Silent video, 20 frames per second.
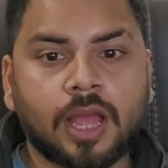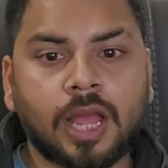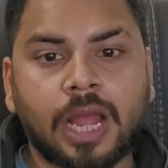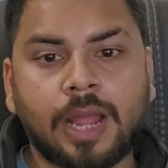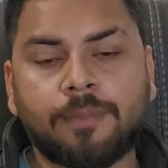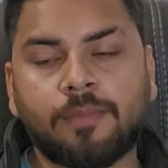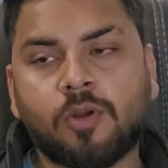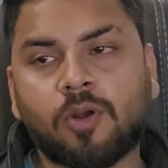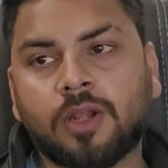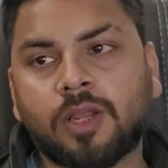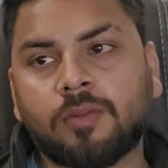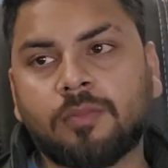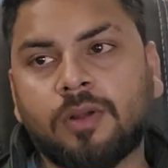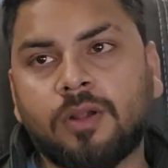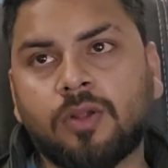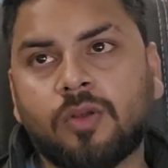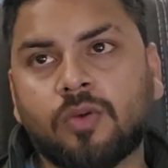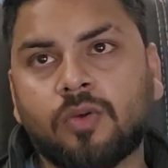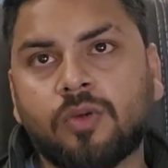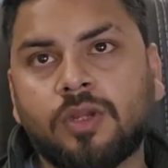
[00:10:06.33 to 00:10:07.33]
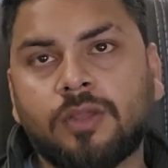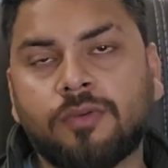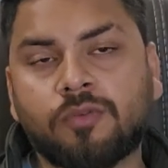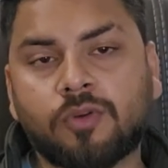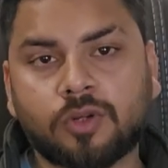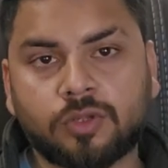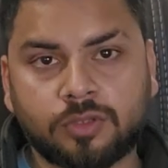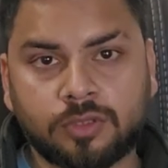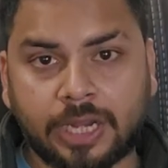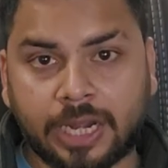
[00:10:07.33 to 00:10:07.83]
I'm not able to
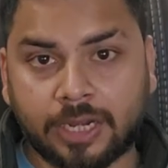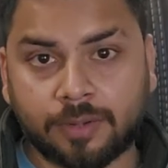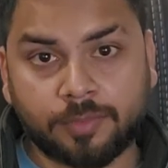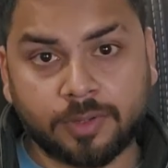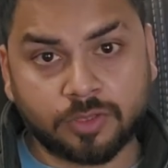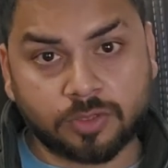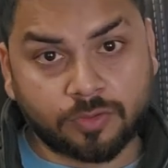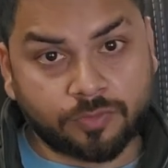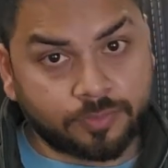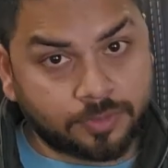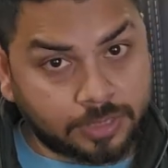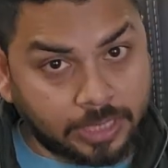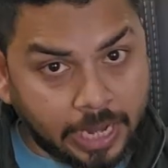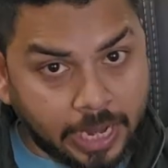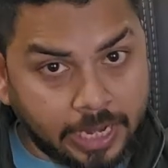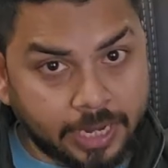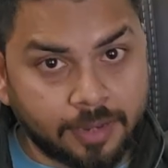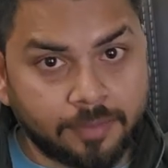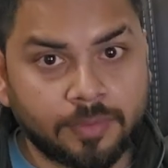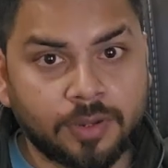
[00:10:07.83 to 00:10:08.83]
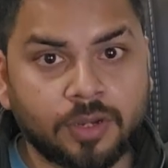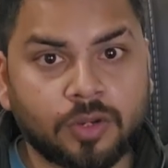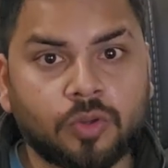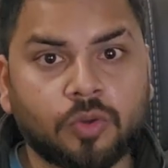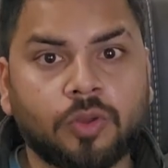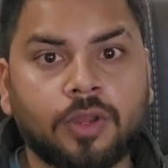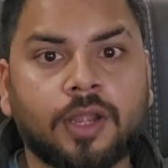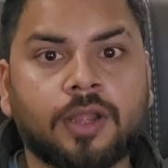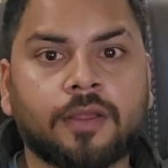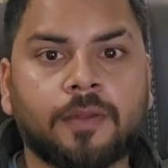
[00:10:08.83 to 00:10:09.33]
devote that much of time
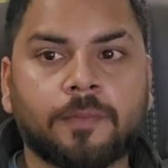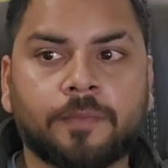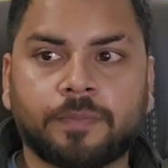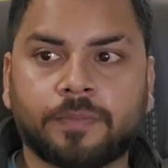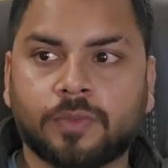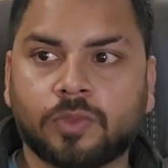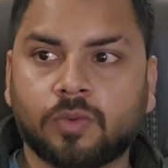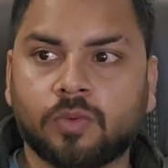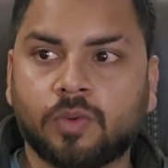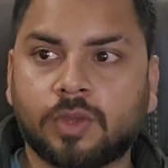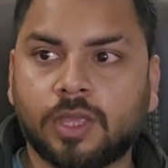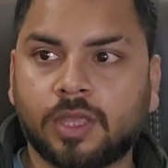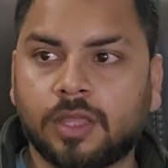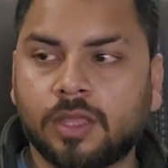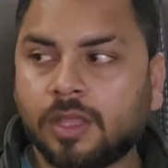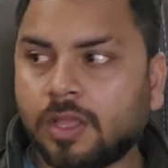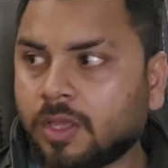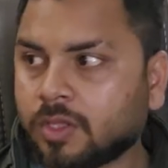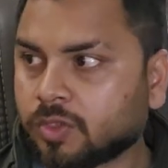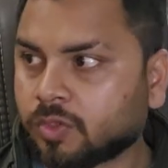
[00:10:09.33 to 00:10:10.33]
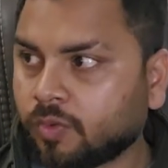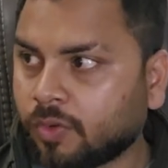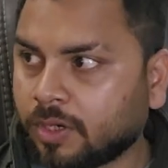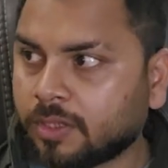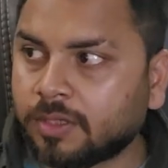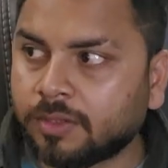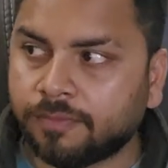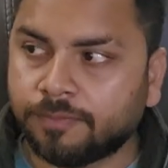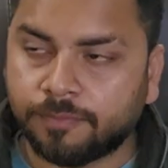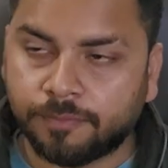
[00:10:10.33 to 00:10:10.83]
into it. Okay, so what
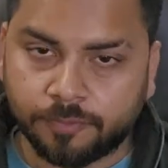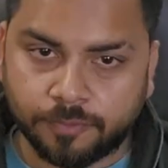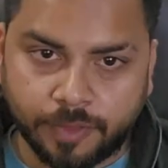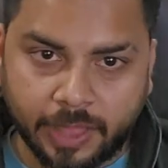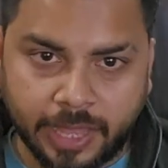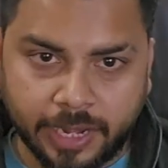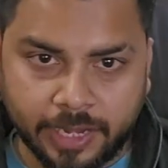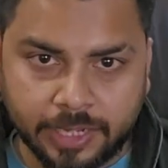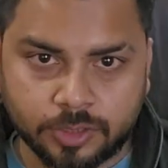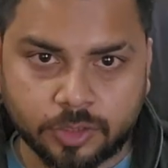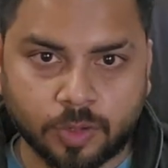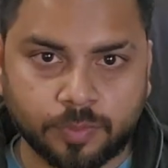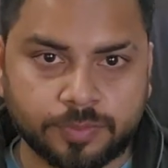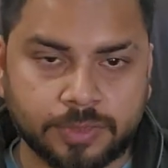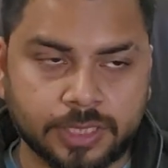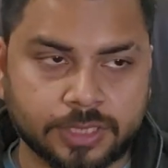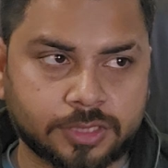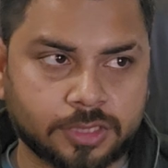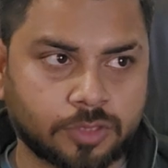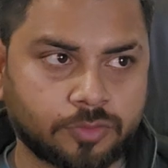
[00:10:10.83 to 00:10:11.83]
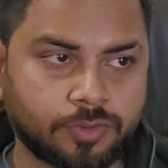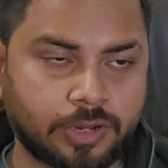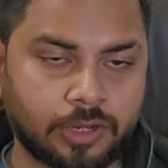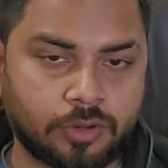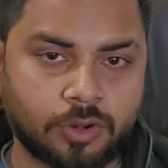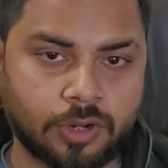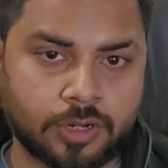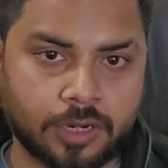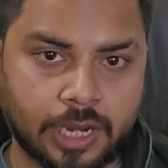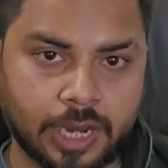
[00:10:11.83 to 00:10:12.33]
are the various objection when
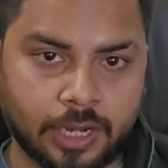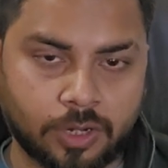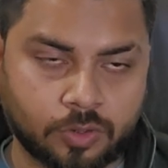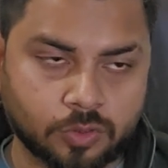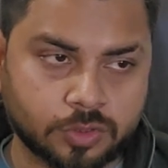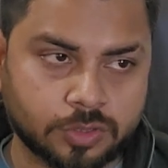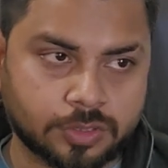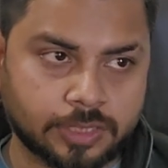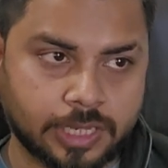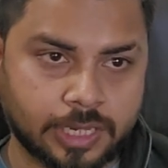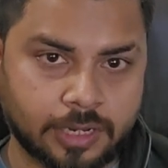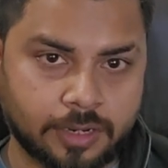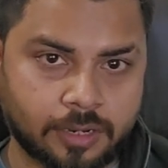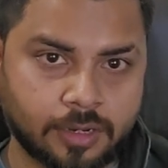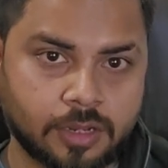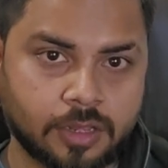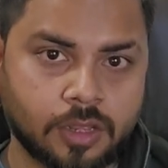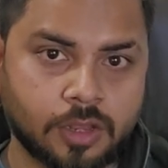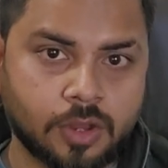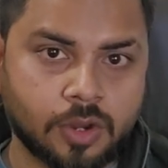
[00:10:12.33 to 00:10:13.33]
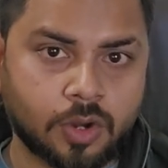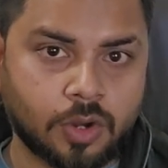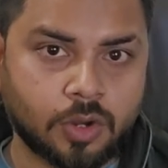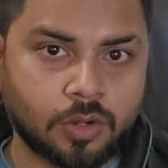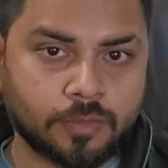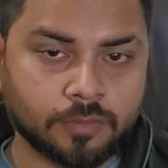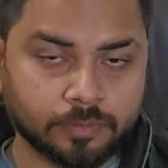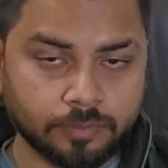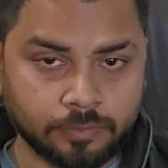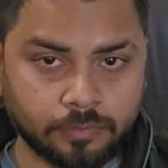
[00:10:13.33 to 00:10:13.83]
you are trying to sell
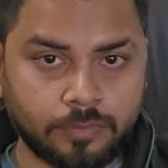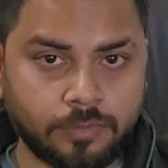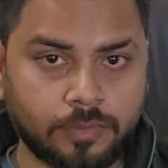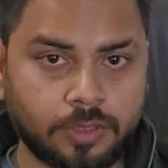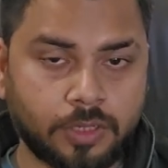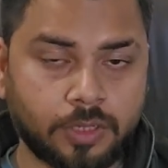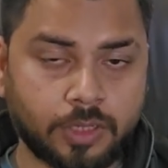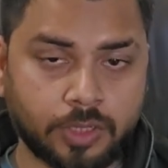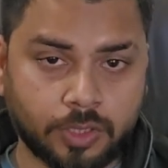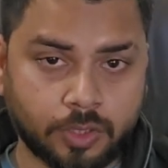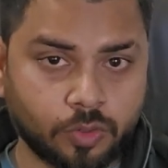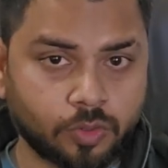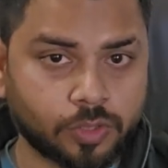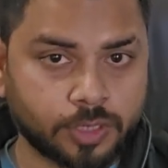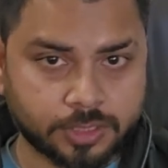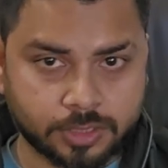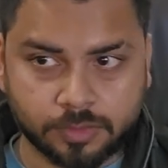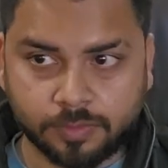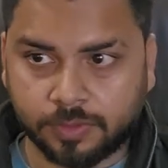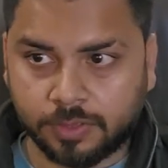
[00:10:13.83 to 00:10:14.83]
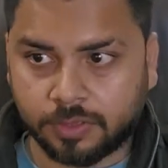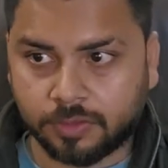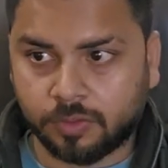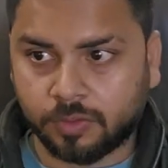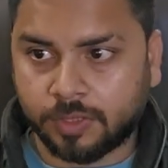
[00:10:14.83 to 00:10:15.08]
to your customers?